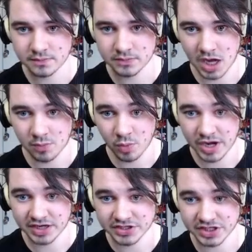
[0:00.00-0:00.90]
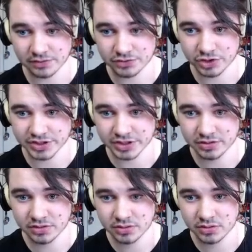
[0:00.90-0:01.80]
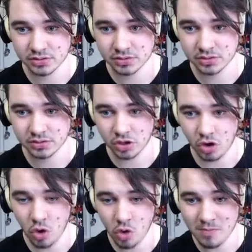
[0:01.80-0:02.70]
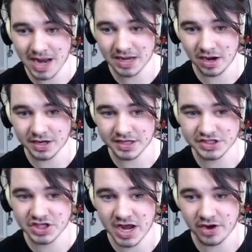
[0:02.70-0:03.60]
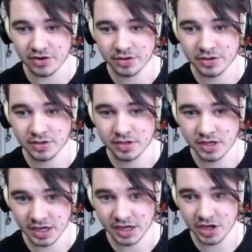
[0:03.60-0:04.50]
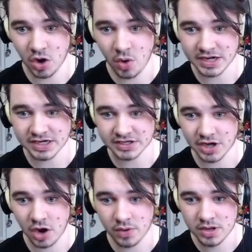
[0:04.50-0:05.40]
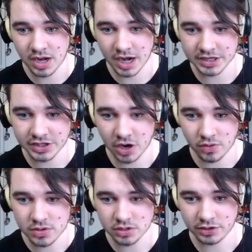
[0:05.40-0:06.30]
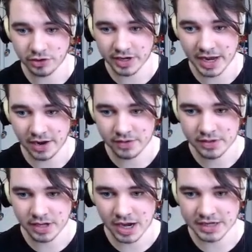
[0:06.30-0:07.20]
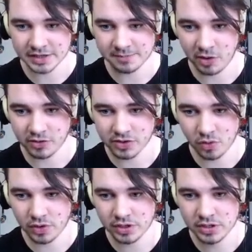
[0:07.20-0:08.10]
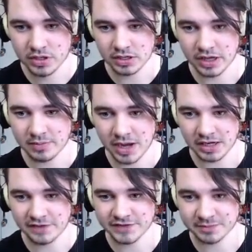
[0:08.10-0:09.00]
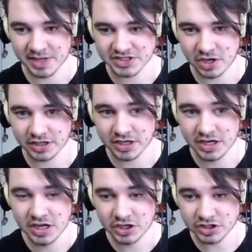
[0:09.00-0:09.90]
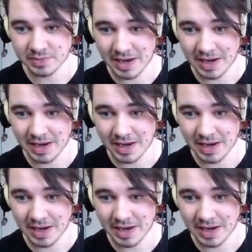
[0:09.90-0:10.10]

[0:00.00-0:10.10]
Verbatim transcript: I'm waiting because I don't trust it. Oh my god, he's there! Can I go? I need to go. I need to go. Like right now. I need a parkour. Like my life depends on it. Because my